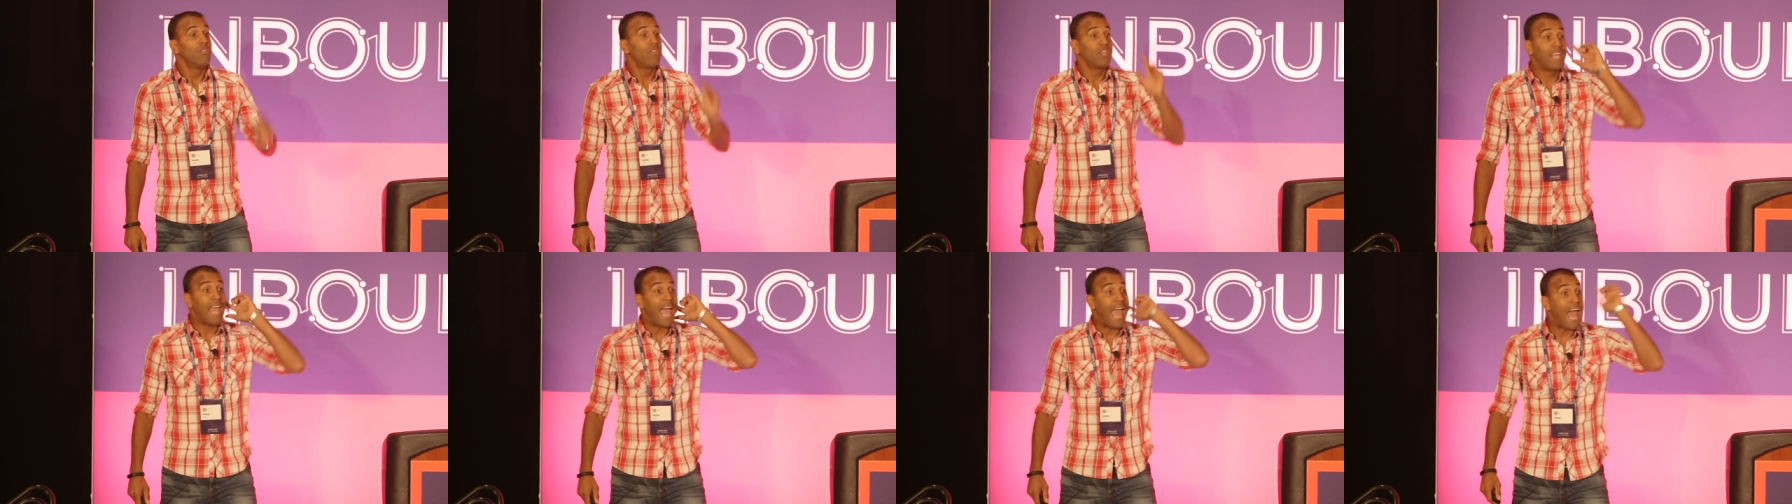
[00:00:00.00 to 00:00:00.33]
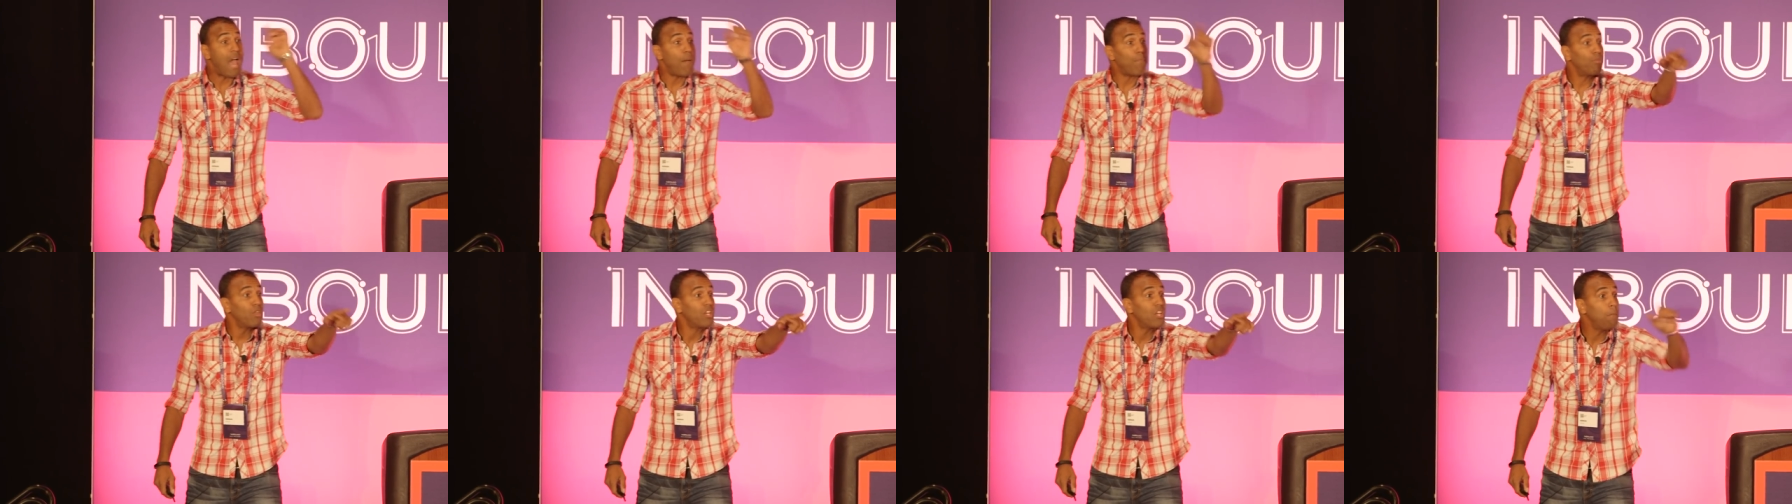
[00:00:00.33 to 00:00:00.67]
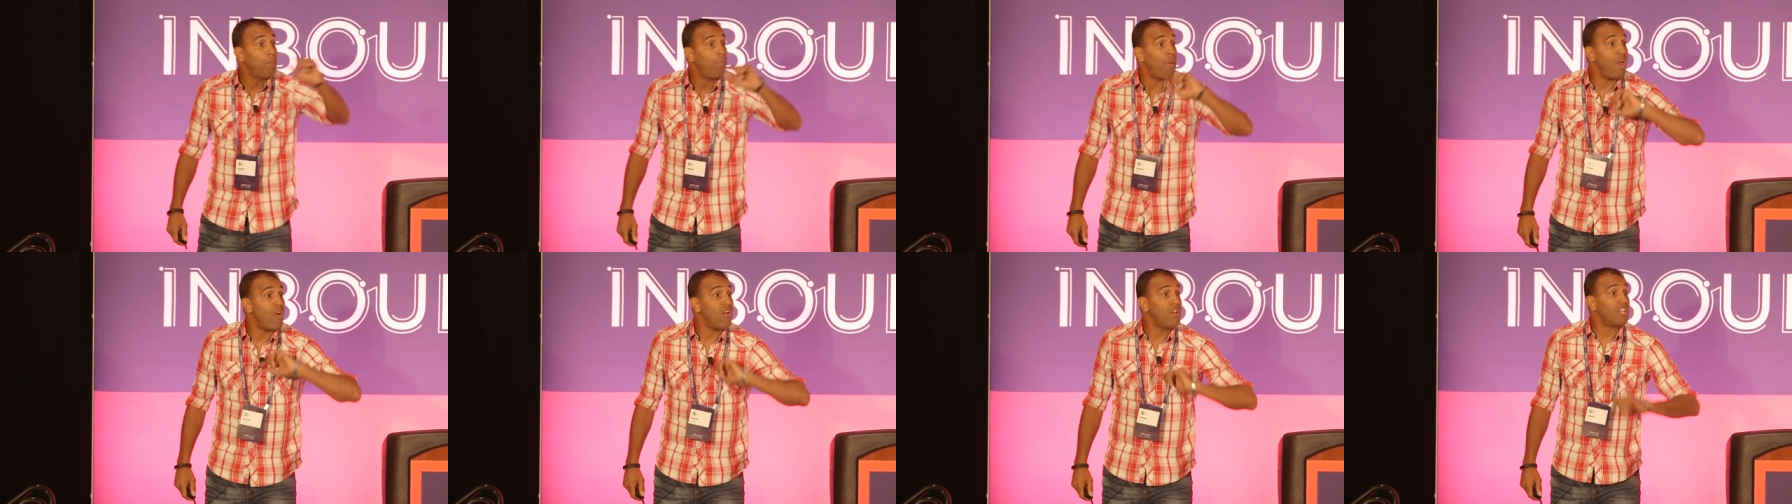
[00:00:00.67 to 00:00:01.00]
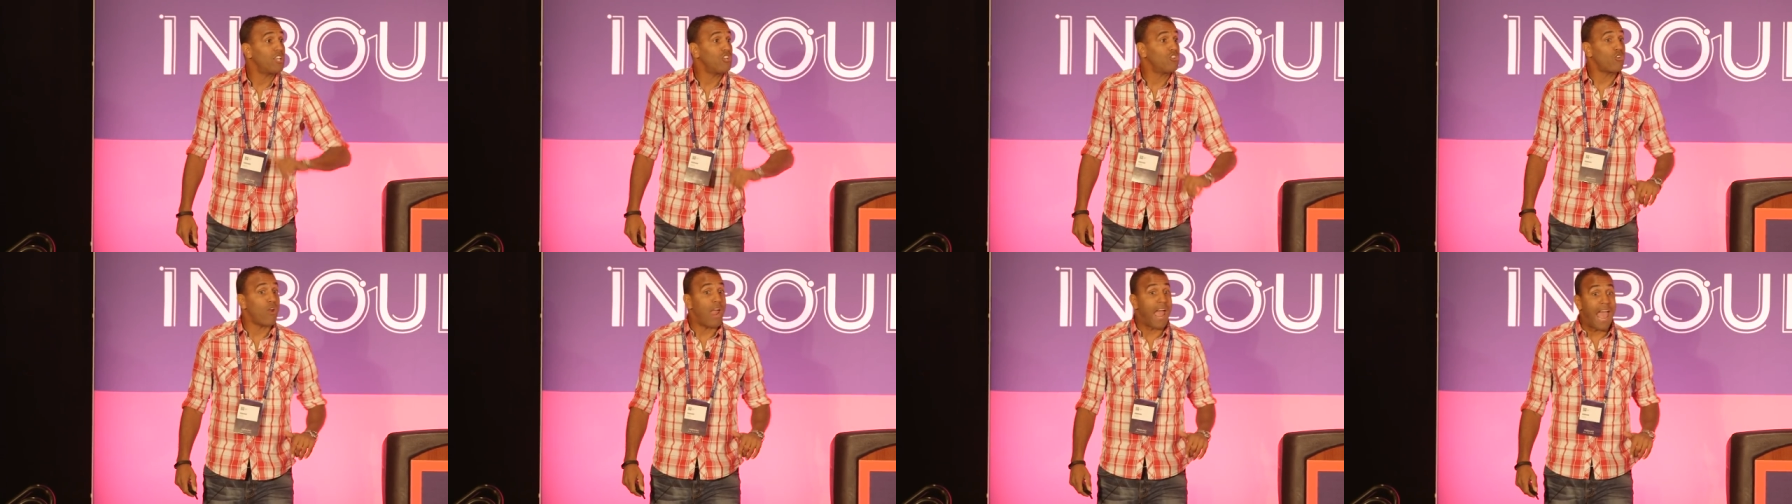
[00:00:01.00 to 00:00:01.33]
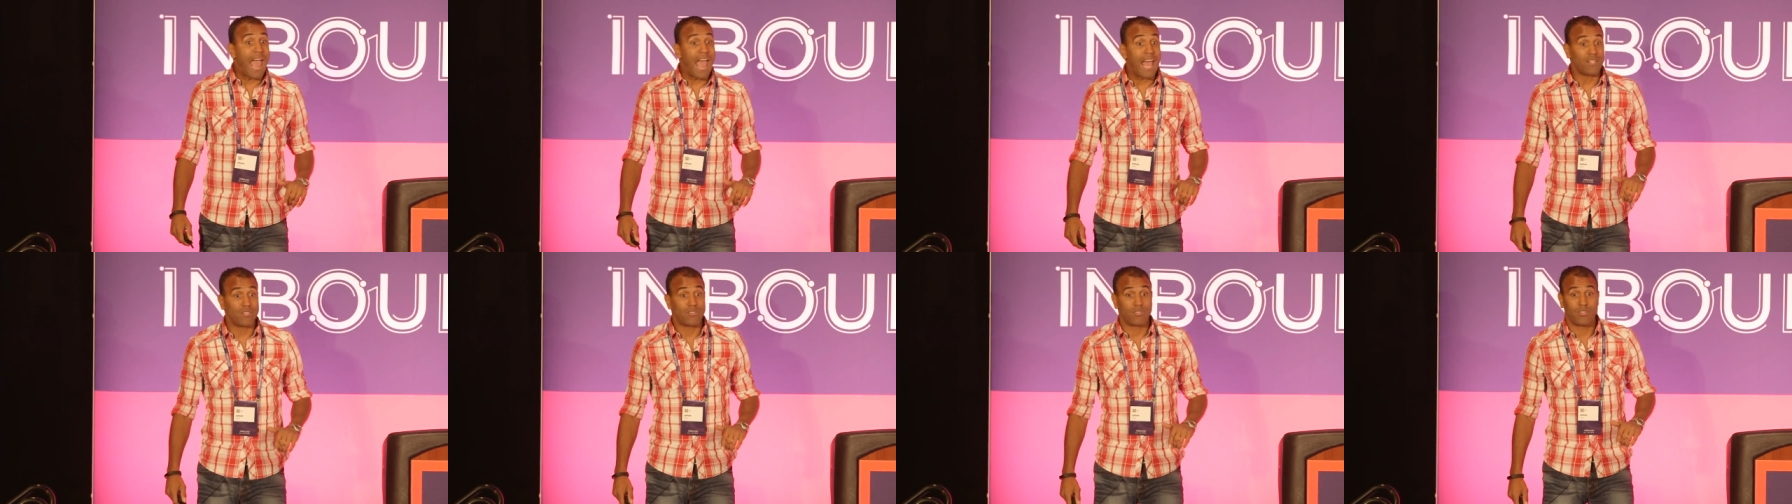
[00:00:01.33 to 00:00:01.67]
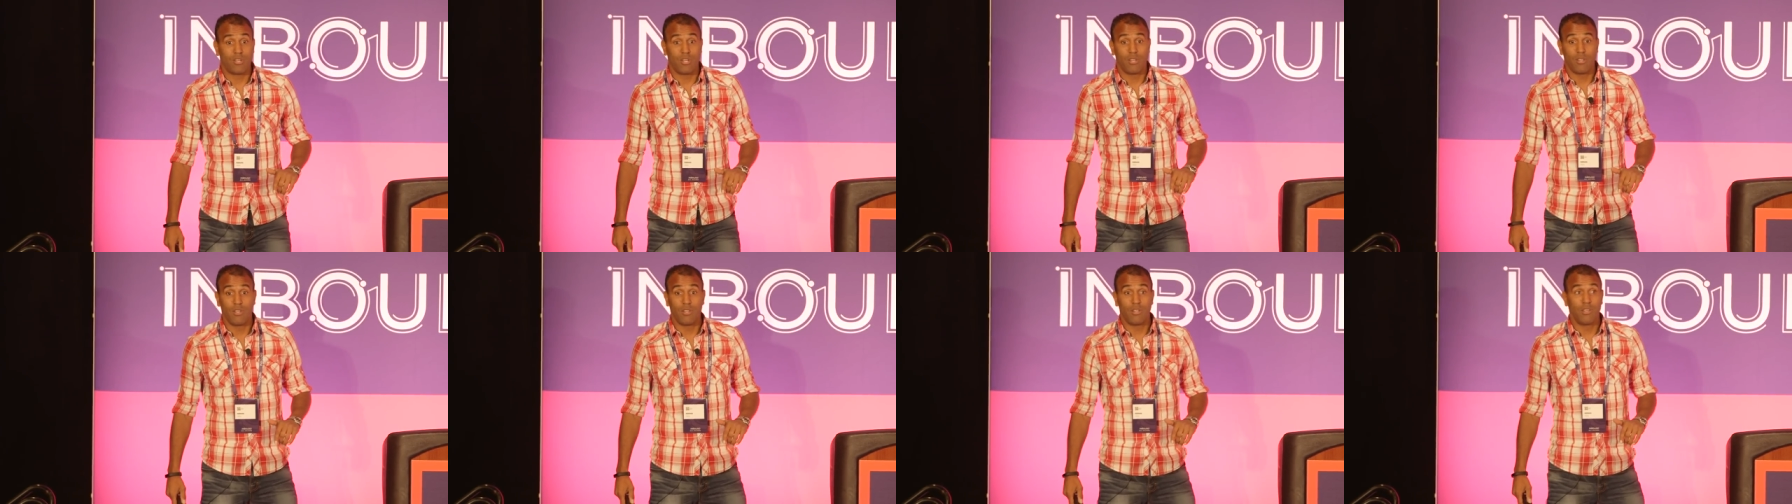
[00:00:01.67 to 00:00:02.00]
The gap, the compare and
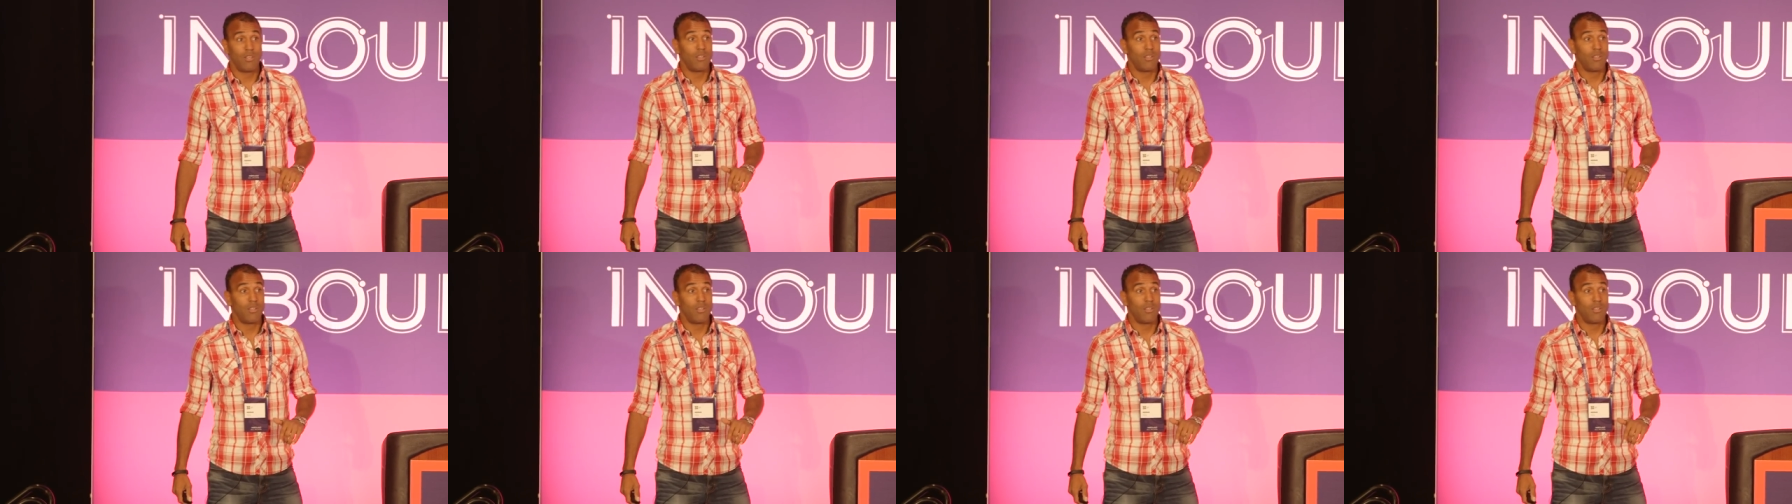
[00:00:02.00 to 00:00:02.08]
contrast.